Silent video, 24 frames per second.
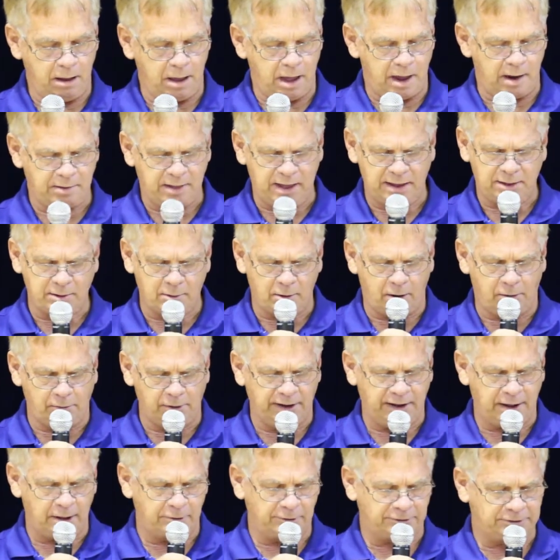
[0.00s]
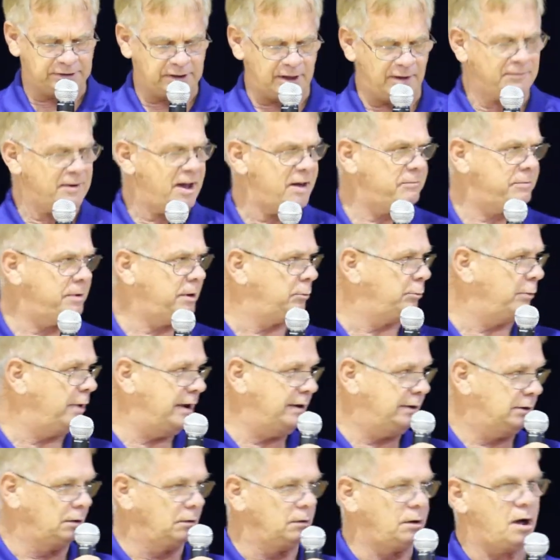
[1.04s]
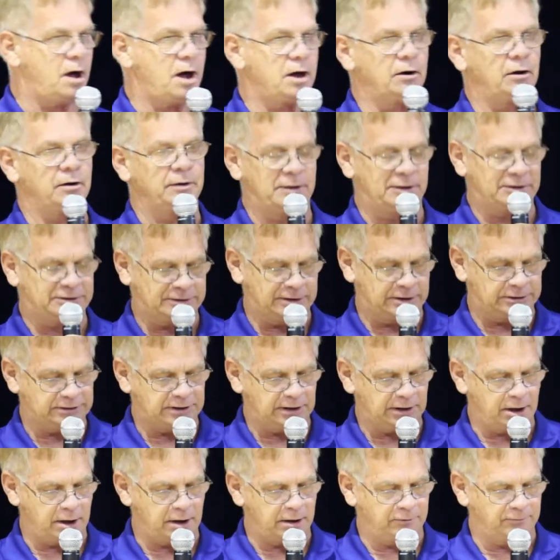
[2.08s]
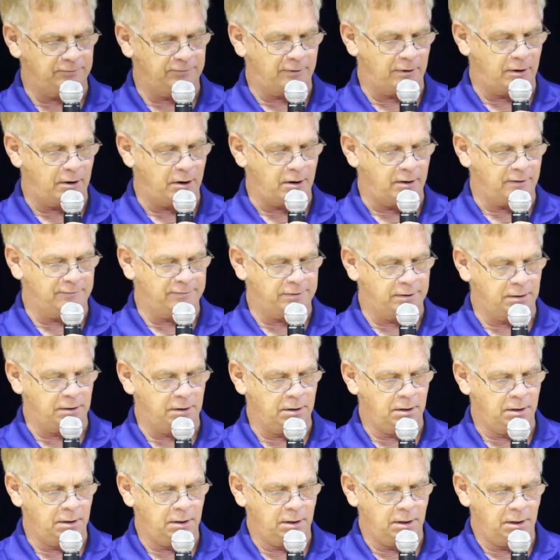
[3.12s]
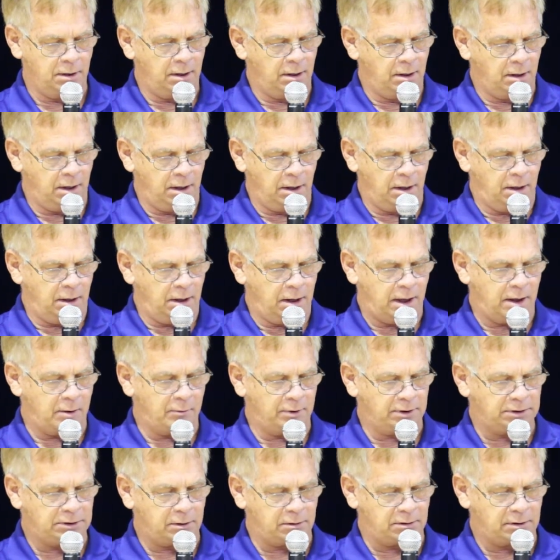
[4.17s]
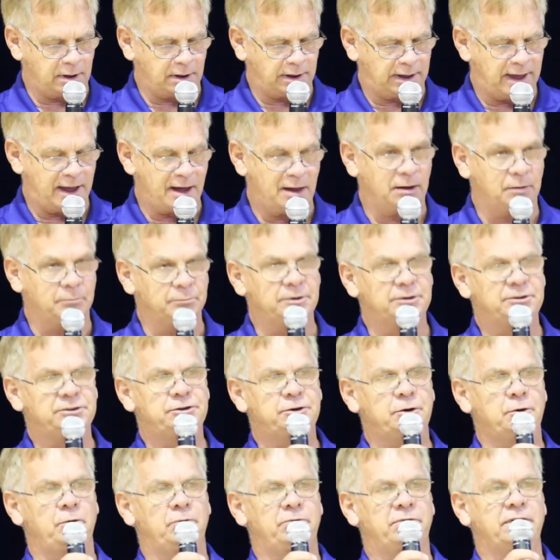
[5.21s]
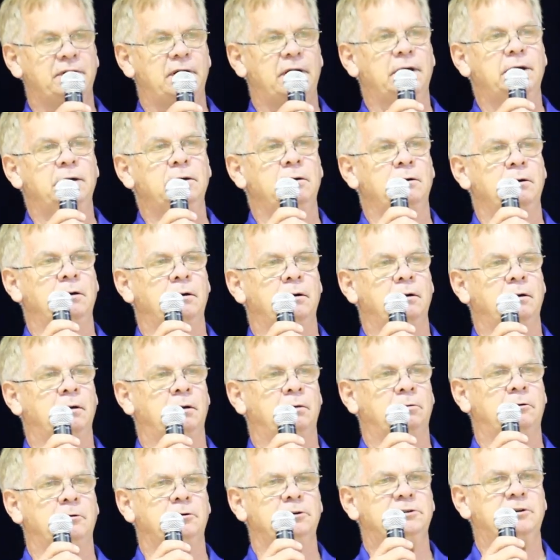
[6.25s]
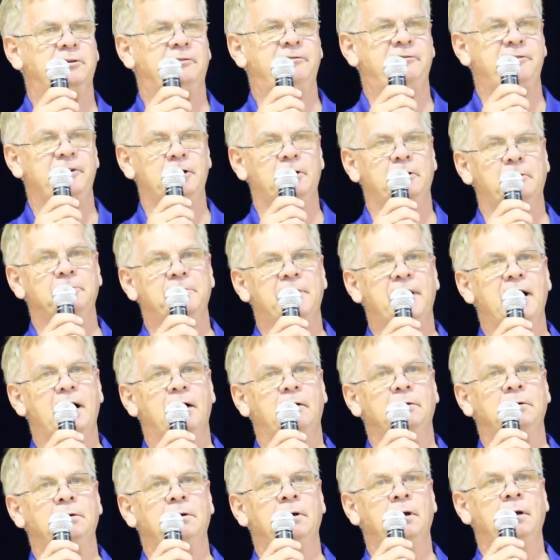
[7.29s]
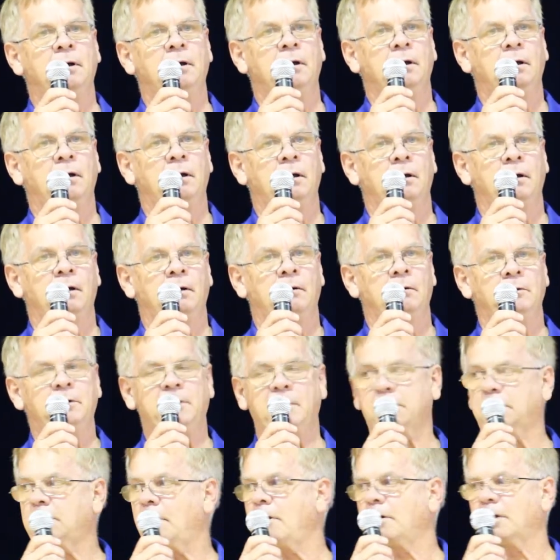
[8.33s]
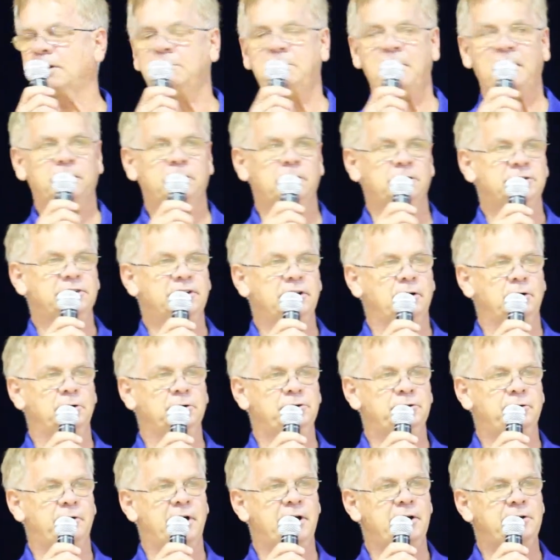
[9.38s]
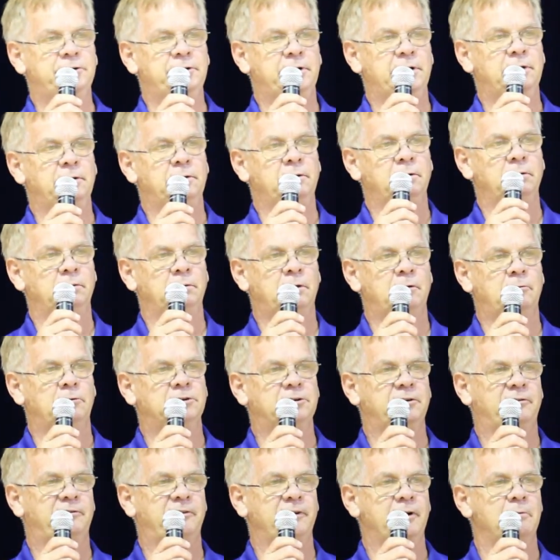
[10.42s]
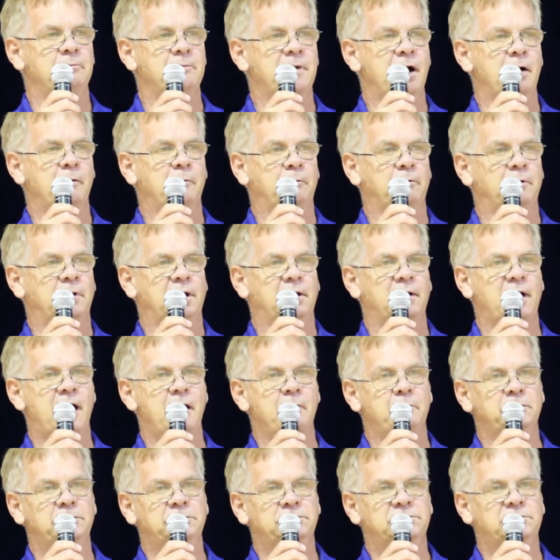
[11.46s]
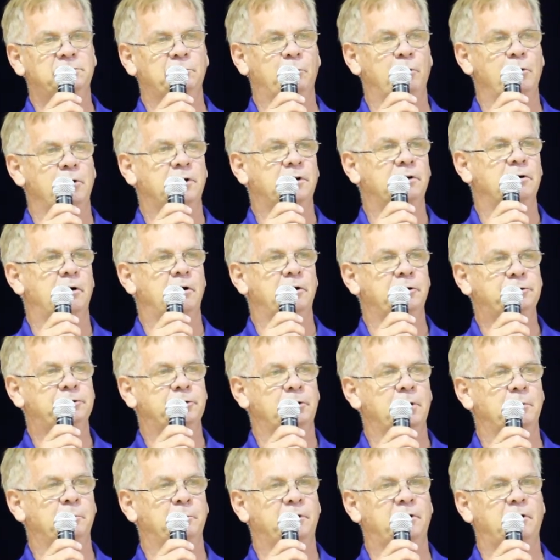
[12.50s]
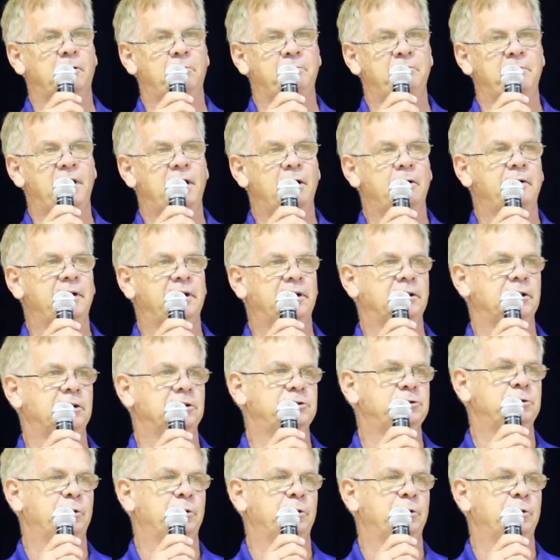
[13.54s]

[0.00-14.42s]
I think all the other stuff, I've been reading a lot on this since I got involved. And with the Kalamazoo thing, there was a film out. They were talking about the snow dredging. There was a film out where a guy was working on a show where they were burying the